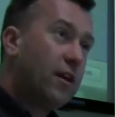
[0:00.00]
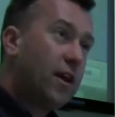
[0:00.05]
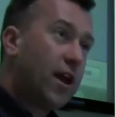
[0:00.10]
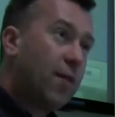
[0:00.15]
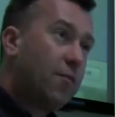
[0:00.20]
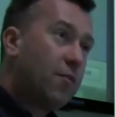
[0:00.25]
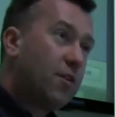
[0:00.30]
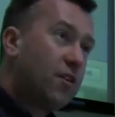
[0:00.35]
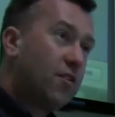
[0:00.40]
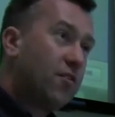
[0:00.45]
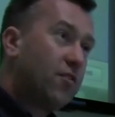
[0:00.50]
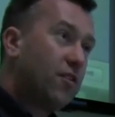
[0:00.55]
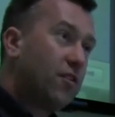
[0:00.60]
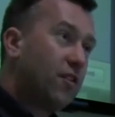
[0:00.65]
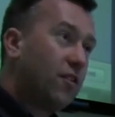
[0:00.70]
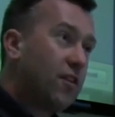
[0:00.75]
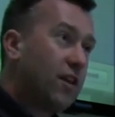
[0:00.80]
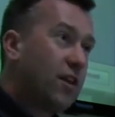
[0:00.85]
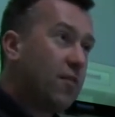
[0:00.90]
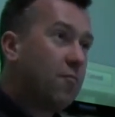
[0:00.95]
and we
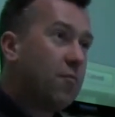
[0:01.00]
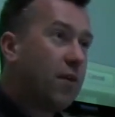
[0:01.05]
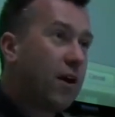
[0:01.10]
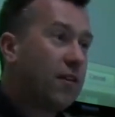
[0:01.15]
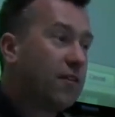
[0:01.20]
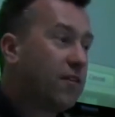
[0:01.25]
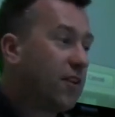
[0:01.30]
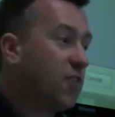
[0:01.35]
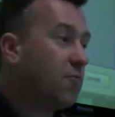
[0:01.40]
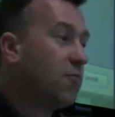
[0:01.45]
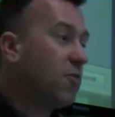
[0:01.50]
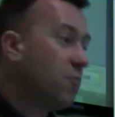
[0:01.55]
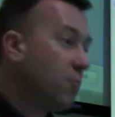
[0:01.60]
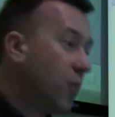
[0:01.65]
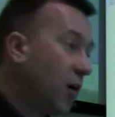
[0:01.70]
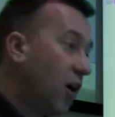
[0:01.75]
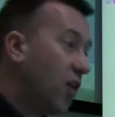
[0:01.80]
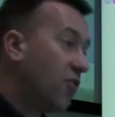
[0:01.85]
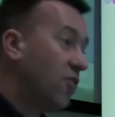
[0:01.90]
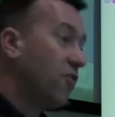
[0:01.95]
consider the impact assessment as
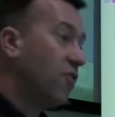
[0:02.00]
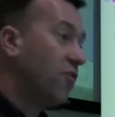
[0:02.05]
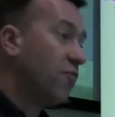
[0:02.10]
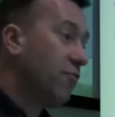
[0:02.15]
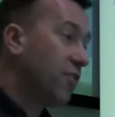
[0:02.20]
part of the